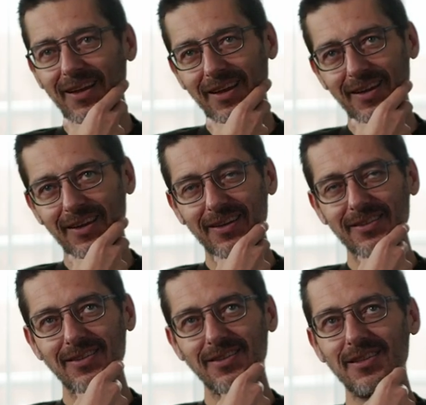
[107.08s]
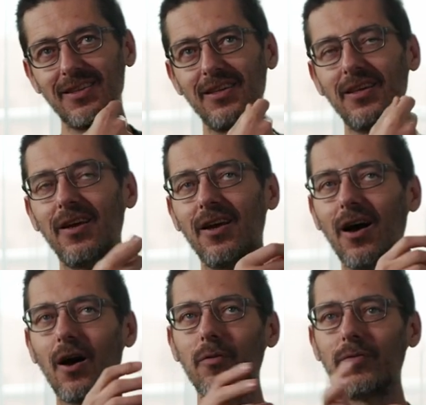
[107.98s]
and I can see
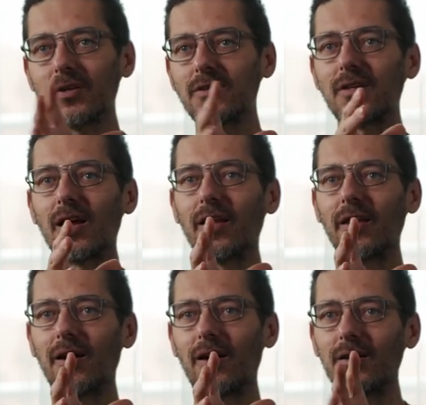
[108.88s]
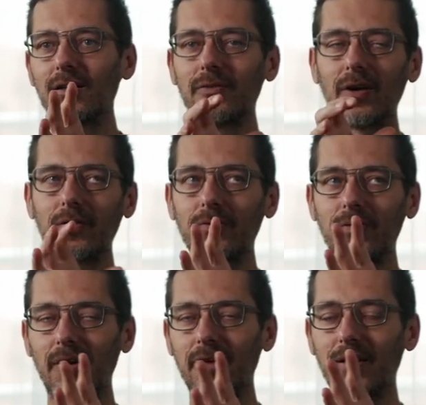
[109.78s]
how versatile they are. If I
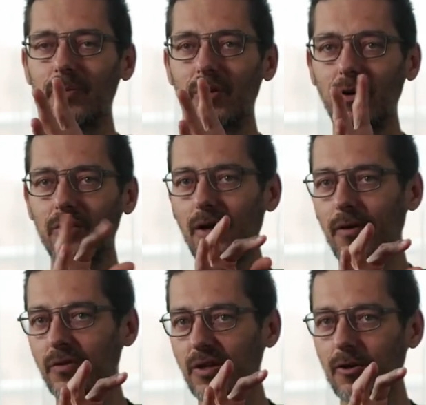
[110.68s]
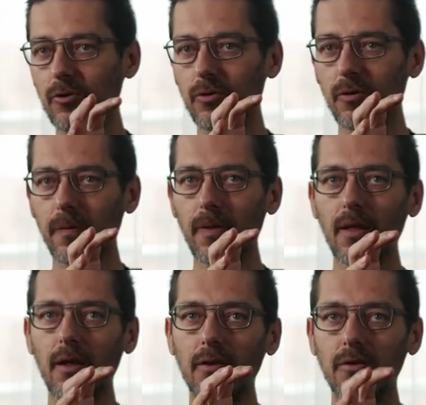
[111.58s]
flare them a lot, how does that look?
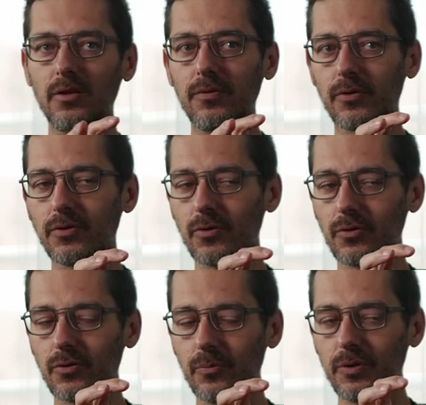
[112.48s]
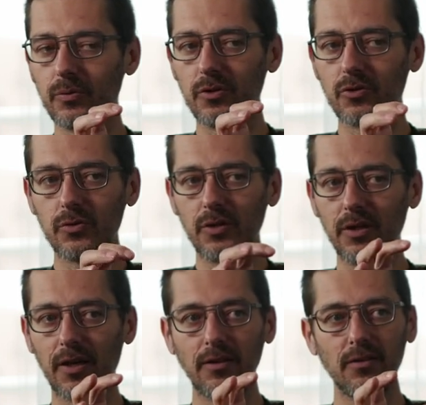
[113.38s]
The difference also between
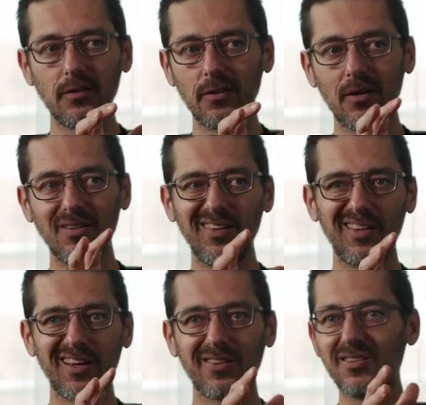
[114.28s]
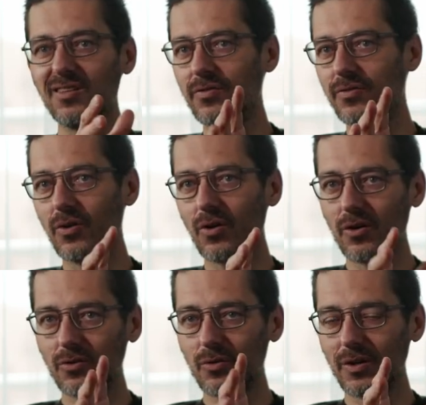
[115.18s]
shooting at like a
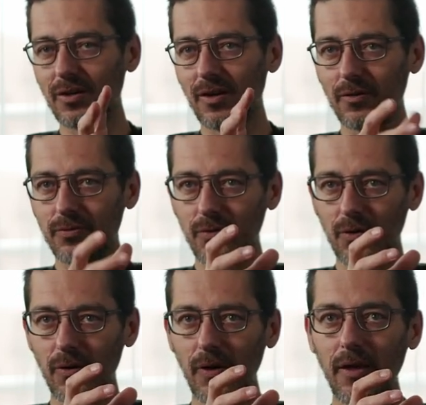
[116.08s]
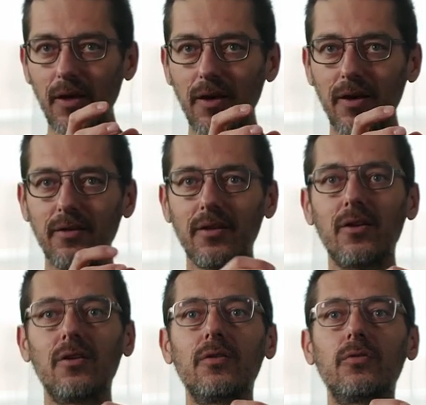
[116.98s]
T4 to 8.5-4, and
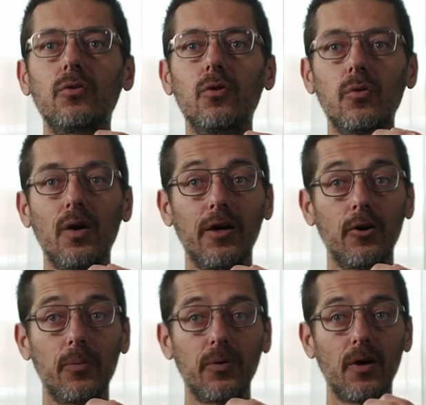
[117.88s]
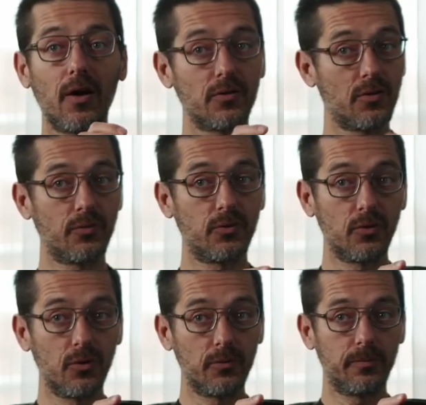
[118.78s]
then if you go wide open, how soft you
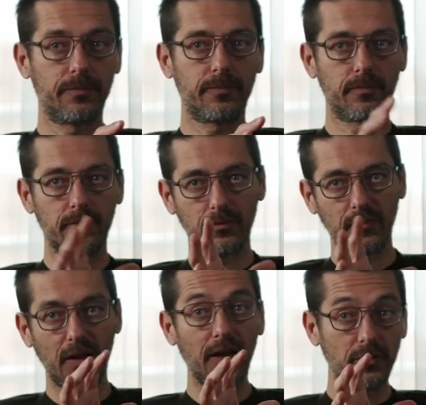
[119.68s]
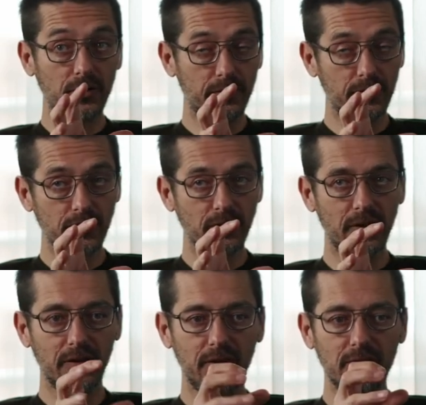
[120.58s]
go. And the difference
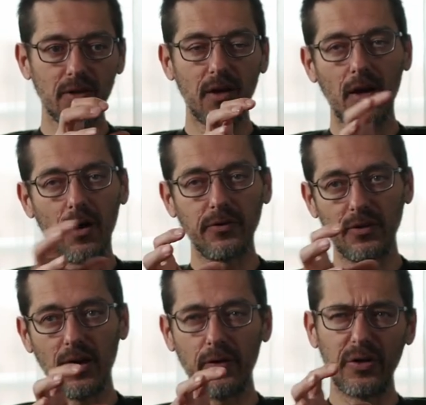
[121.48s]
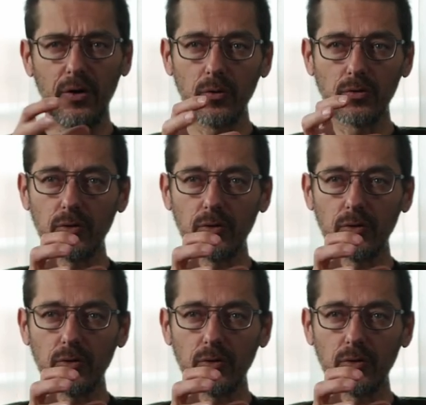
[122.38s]
like this, how it holds